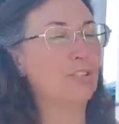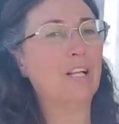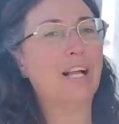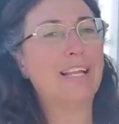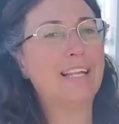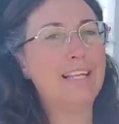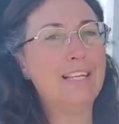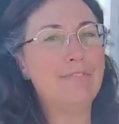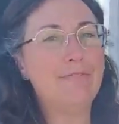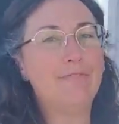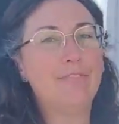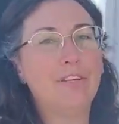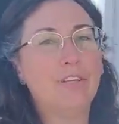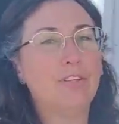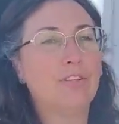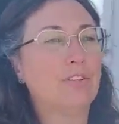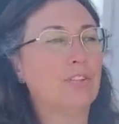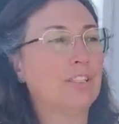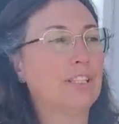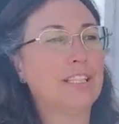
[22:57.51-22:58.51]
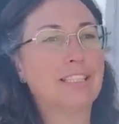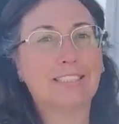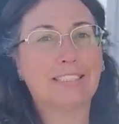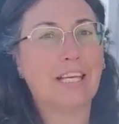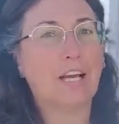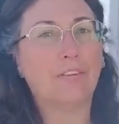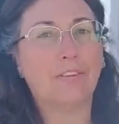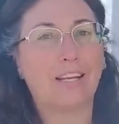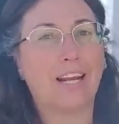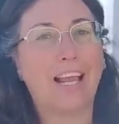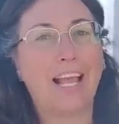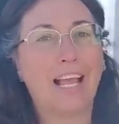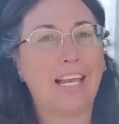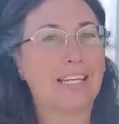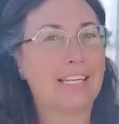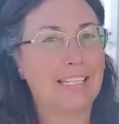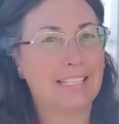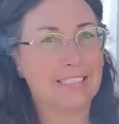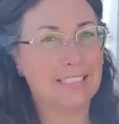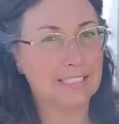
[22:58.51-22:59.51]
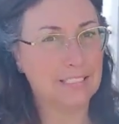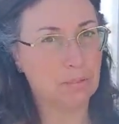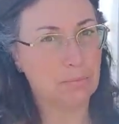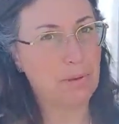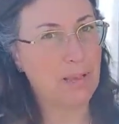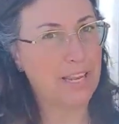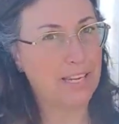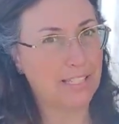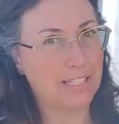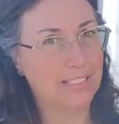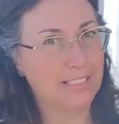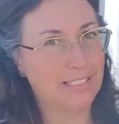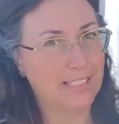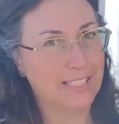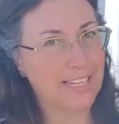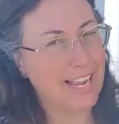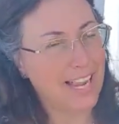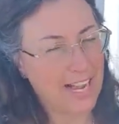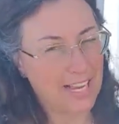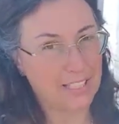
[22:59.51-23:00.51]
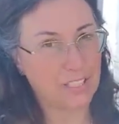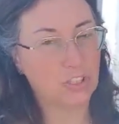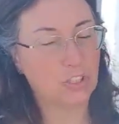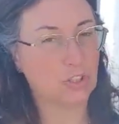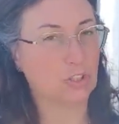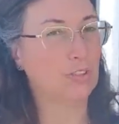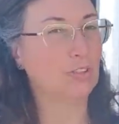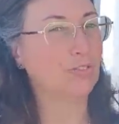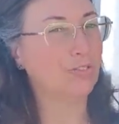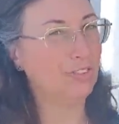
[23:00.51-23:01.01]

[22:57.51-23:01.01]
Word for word: And he figured things out that I hadn't anticipated, and he added certain